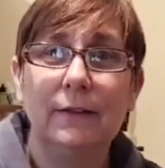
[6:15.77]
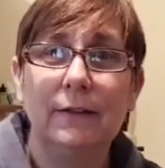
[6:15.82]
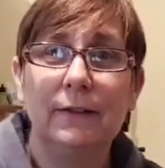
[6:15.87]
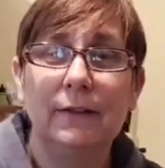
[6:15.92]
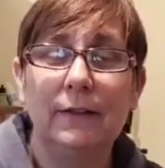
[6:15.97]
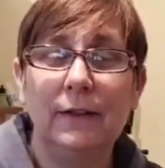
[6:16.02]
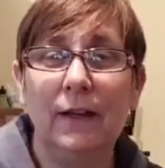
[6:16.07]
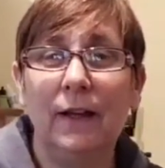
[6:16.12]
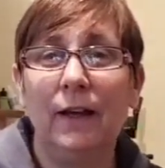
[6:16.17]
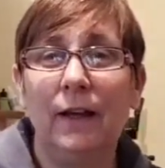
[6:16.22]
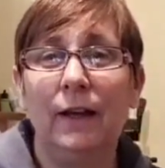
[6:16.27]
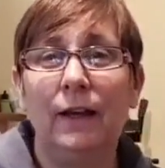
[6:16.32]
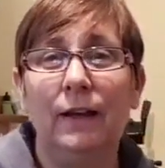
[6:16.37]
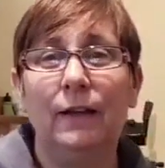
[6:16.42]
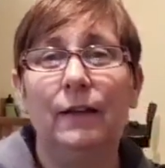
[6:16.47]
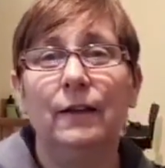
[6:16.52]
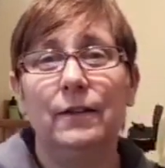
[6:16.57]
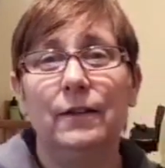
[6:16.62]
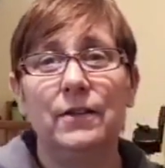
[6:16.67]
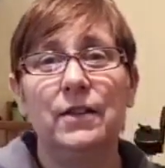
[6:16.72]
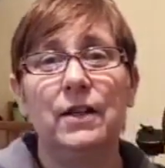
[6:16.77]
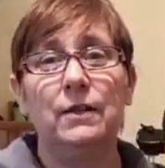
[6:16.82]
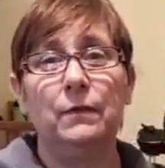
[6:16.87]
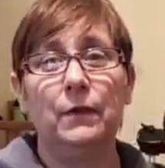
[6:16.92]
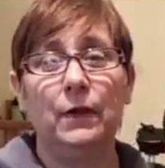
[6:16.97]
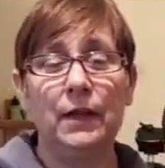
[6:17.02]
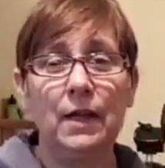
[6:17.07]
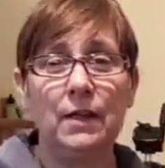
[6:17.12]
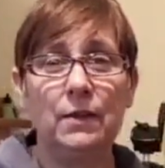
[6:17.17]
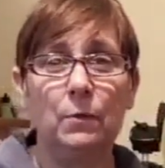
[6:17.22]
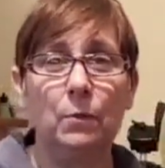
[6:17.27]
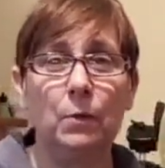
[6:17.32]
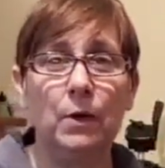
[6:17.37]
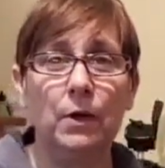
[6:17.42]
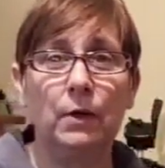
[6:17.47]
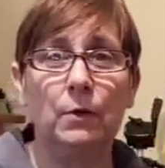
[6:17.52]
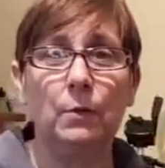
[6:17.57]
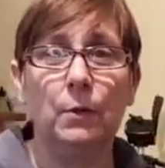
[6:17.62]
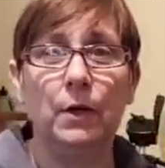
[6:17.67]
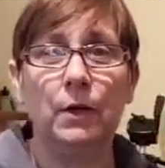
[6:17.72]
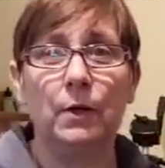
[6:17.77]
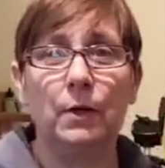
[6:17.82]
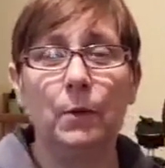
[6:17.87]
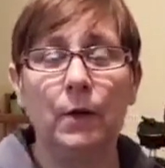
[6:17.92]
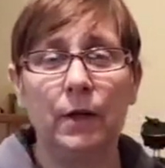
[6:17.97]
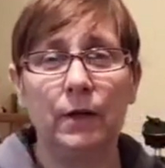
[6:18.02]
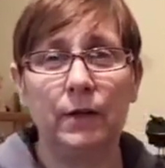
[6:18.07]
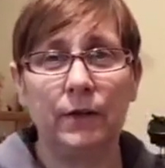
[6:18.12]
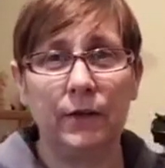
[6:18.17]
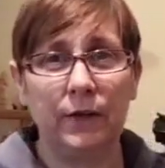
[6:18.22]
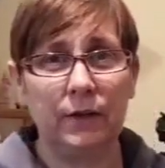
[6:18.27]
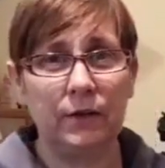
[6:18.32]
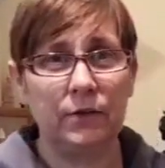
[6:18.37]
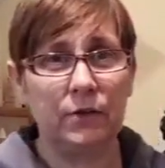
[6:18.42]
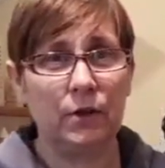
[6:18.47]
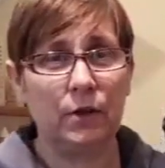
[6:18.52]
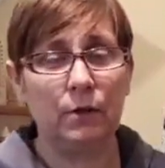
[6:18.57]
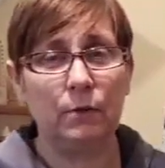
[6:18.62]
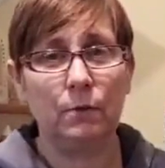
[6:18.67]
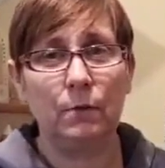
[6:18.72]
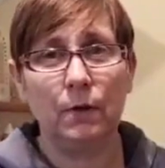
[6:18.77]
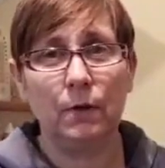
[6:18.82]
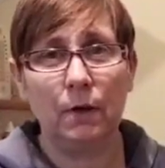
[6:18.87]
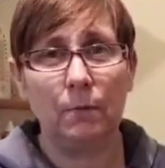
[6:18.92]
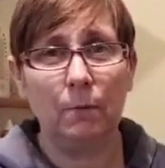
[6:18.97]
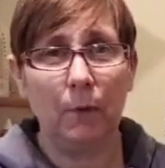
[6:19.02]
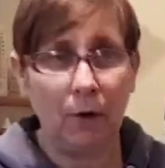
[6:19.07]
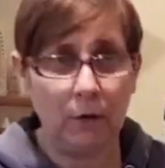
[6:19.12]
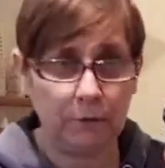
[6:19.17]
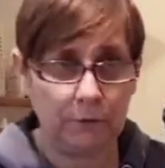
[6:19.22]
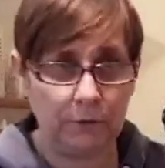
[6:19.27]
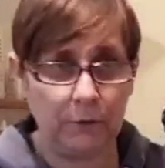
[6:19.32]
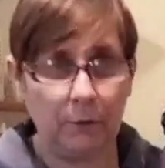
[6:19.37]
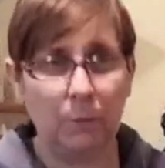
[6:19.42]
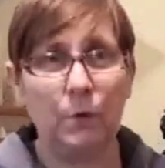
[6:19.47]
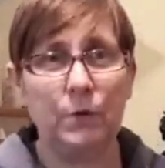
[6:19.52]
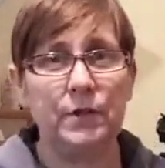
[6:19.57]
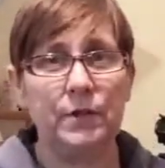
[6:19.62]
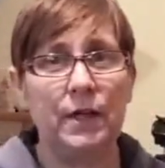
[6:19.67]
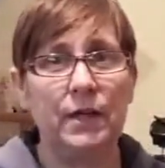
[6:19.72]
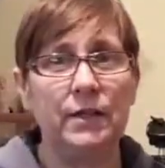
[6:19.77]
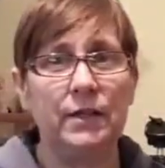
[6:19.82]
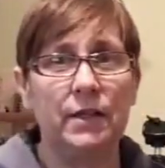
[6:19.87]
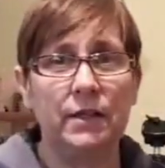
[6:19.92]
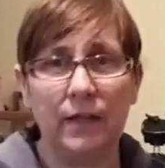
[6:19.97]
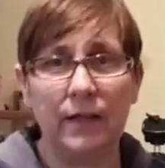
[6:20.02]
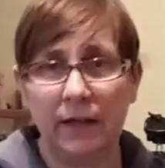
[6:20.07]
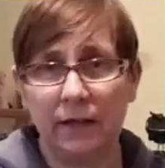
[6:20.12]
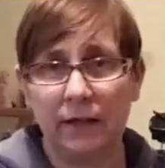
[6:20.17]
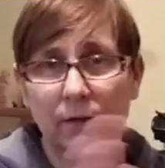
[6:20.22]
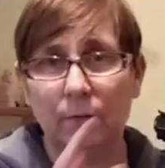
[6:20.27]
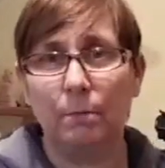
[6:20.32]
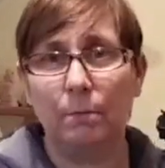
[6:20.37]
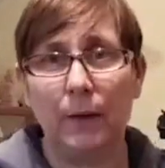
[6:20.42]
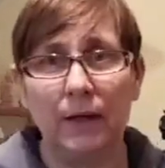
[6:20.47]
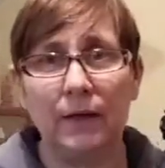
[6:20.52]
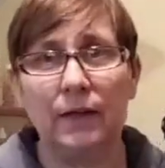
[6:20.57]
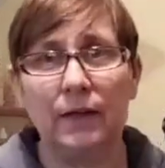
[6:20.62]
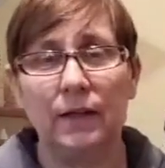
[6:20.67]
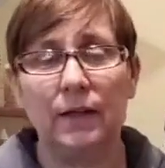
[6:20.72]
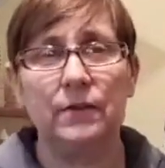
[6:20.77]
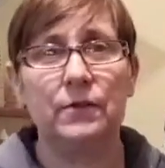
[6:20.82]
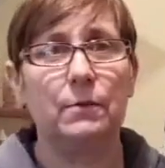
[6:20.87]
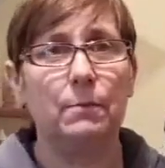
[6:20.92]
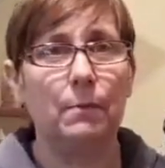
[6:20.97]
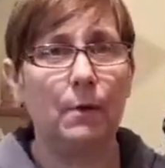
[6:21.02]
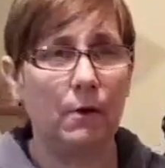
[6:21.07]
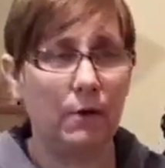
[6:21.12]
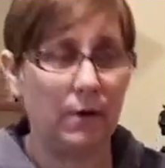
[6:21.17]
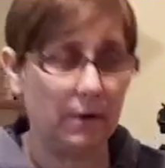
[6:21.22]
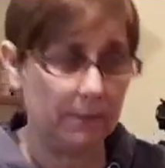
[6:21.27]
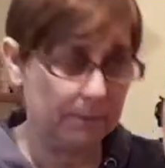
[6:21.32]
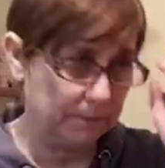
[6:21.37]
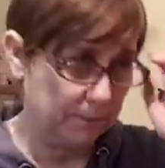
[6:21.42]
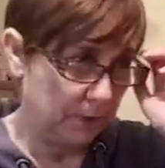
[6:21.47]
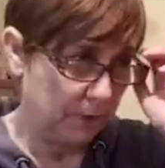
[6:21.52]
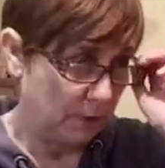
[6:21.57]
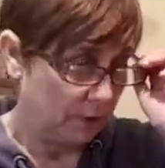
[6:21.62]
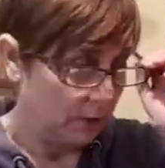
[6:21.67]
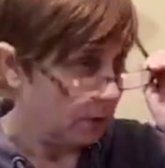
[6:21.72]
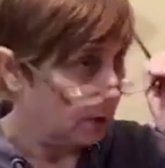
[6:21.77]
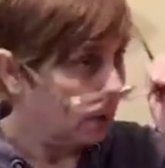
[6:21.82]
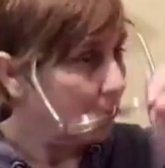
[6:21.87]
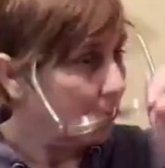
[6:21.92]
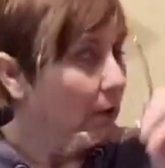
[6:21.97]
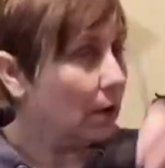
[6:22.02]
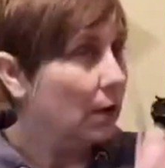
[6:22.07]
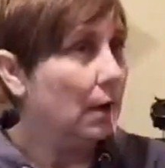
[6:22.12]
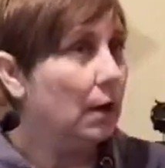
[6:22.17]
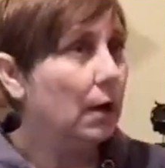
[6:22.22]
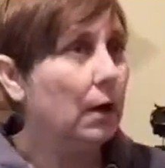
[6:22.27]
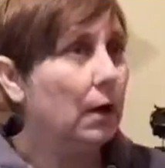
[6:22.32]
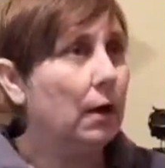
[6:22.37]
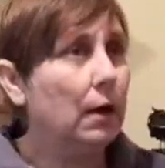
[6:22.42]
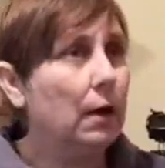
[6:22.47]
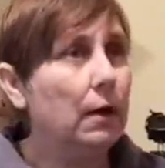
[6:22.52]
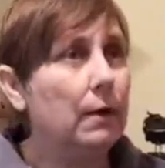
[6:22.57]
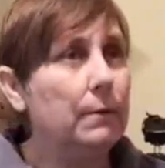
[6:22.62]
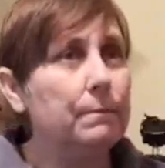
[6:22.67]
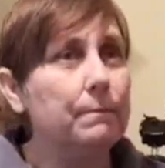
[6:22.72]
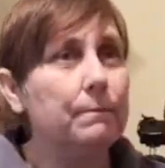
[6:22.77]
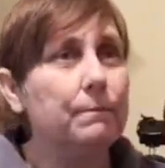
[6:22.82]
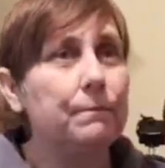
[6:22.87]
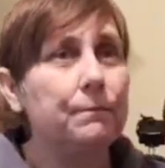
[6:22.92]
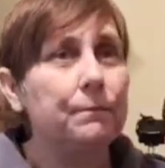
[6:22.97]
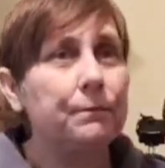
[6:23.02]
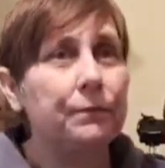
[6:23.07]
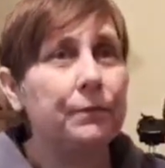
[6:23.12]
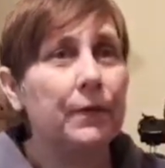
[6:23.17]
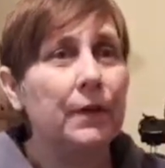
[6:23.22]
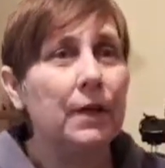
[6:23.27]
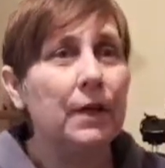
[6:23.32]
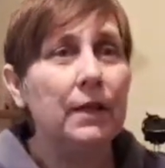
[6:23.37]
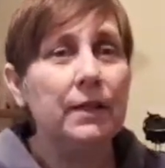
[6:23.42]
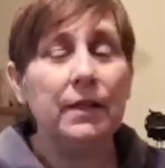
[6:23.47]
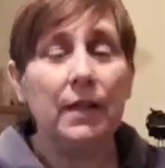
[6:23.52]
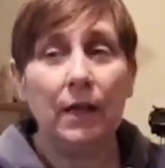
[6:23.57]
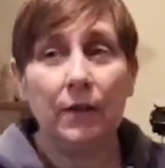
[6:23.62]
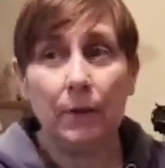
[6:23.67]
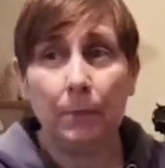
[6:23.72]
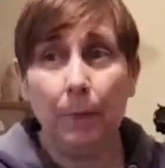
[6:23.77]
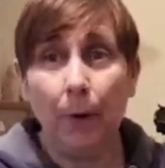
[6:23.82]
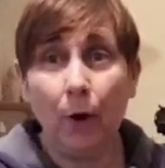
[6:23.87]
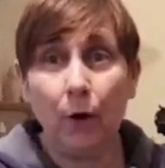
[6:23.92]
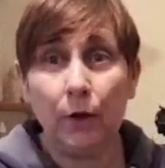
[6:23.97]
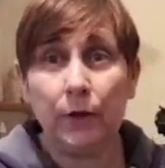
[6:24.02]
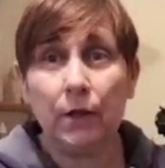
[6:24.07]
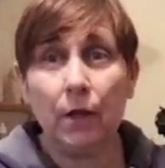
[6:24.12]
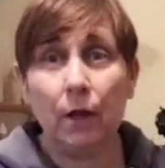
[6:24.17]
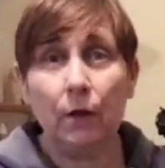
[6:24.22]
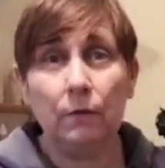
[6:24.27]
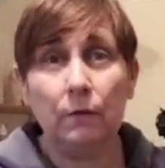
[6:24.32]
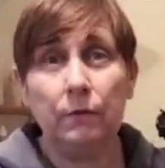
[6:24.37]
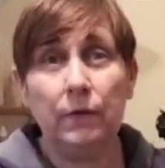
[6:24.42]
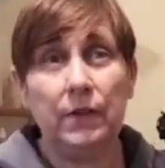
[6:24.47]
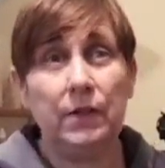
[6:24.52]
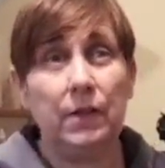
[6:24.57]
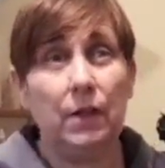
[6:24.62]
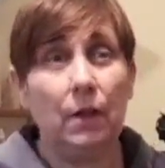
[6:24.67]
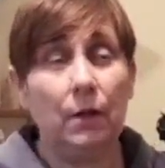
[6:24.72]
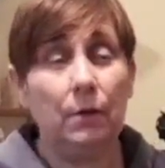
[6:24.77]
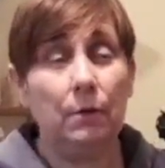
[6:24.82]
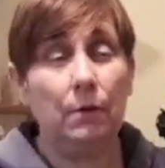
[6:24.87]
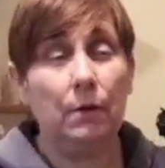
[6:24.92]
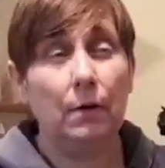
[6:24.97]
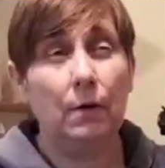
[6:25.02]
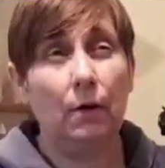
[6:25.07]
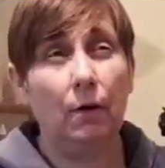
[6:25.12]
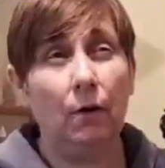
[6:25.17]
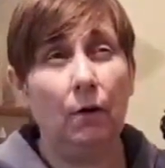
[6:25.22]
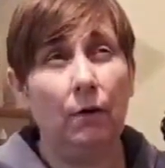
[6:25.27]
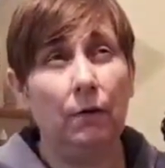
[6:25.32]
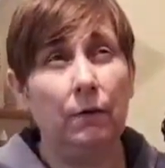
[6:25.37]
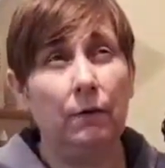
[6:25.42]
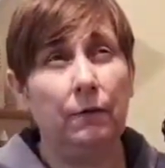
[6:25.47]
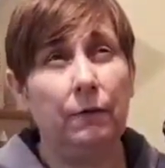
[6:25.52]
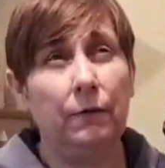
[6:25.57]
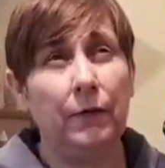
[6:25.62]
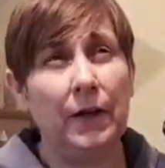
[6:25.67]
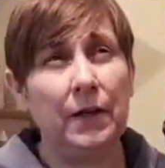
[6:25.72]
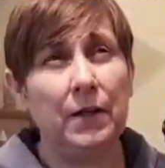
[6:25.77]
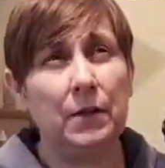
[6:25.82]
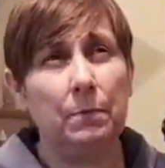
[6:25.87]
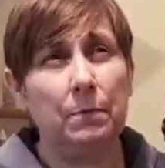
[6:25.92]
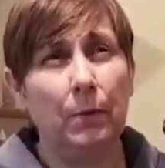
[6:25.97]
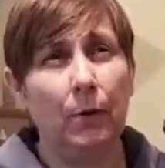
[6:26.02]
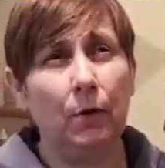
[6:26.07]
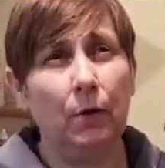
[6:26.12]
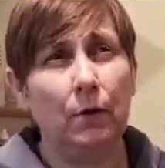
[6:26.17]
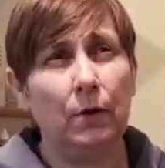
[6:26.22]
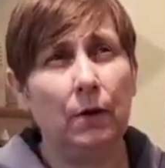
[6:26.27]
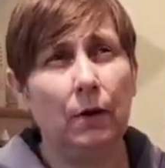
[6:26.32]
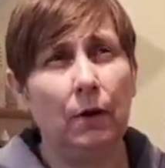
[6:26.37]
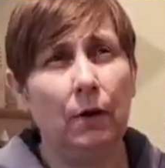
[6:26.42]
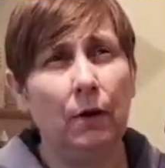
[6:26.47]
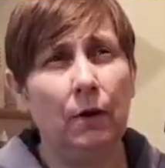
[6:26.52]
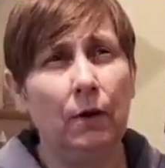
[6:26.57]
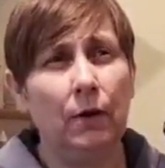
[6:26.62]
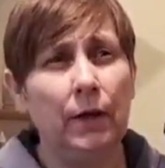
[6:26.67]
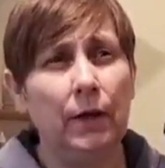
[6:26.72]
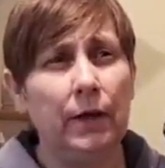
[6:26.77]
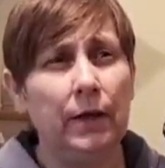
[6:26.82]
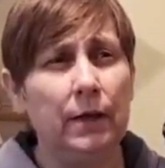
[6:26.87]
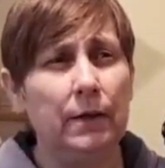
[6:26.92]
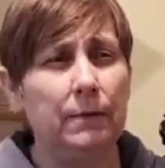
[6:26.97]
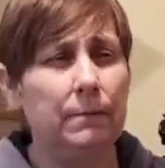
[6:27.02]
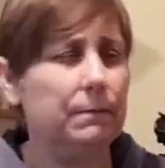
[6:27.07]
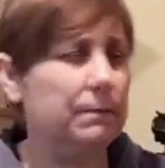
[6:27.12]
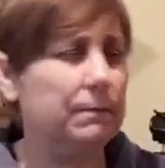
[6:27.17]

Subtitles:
Yeah, Steve, I get the work thing too. I'm off for one day today and I'm back again tomorrow. The pine cone video on Facebook, I